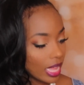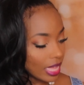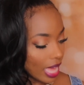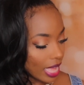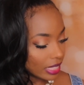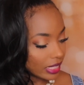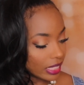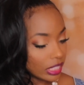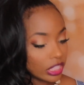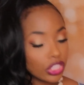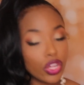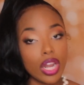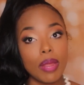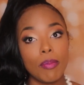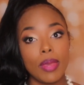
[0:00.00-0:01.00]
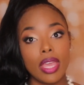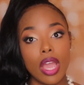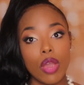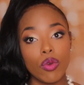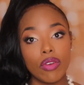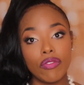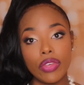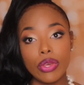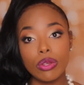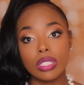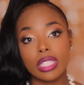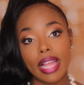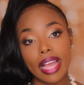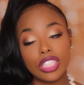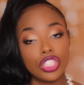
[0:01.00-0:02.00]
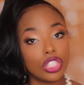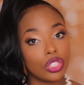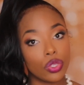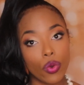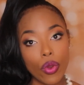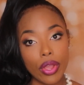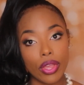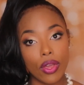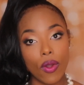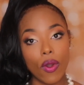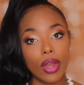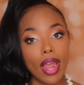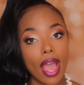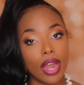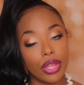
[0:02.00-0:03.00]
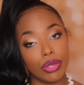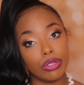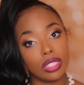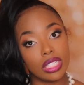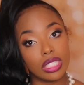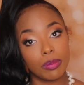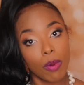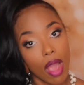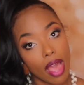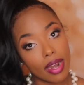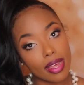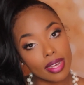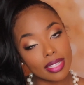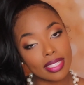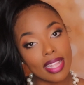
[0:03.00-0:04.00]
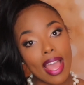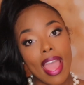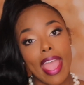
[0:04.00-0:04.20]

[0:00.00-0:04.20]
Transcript: yes, this is going to be a review / tutorial on how to use these products,